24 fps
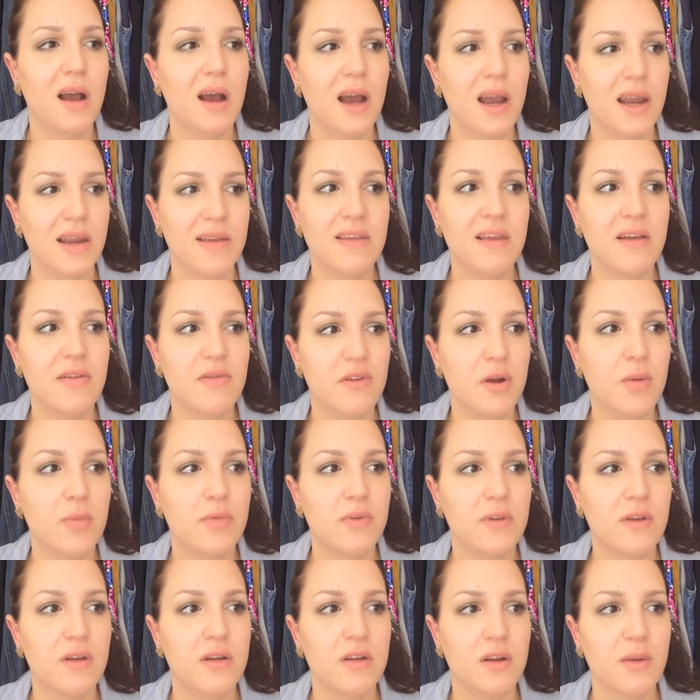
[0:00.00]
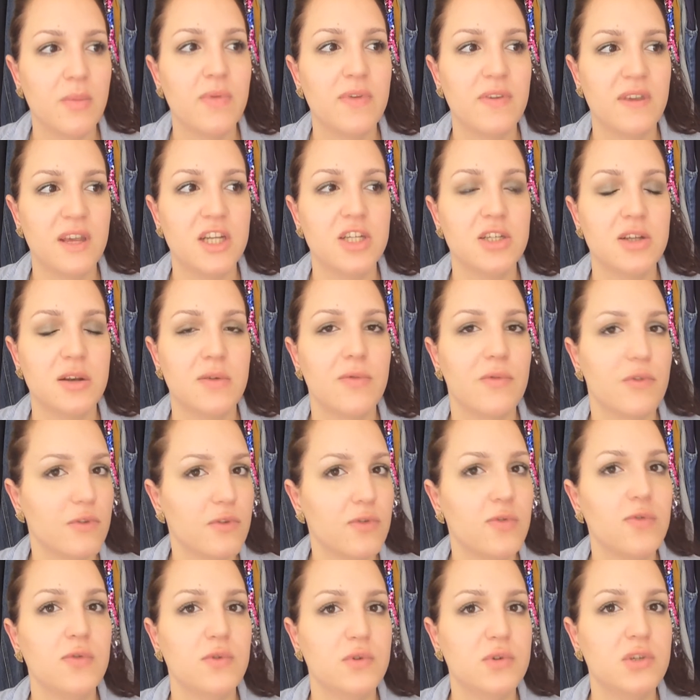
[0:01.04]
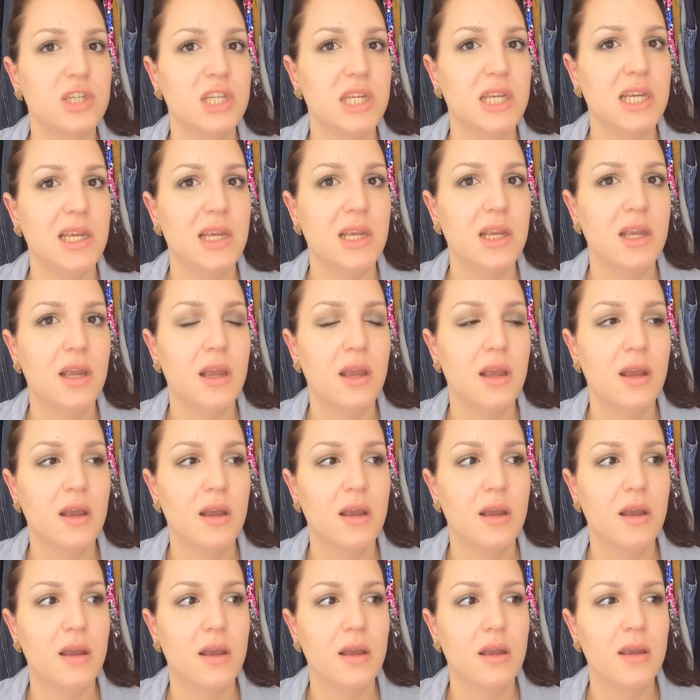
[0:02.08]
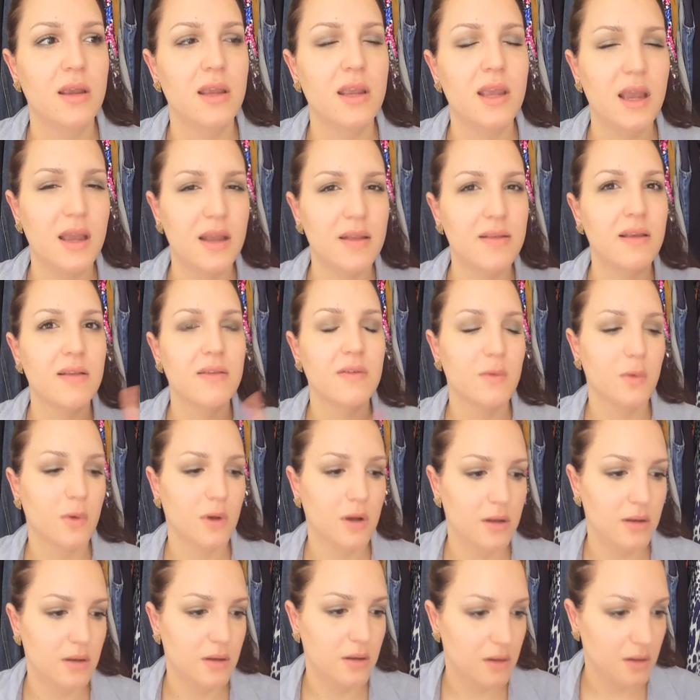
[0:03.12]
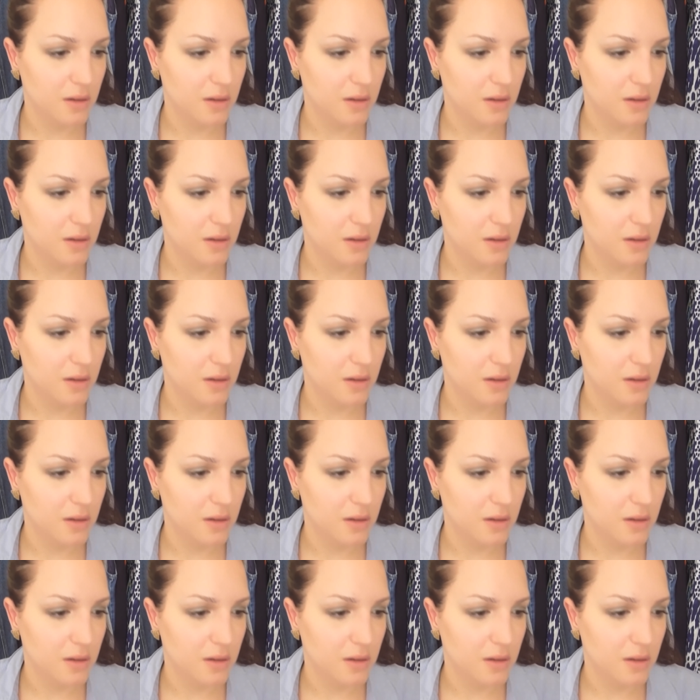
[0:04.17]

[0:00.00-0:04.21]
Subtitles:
I developed an obsession for sushi. Yeah, that's one.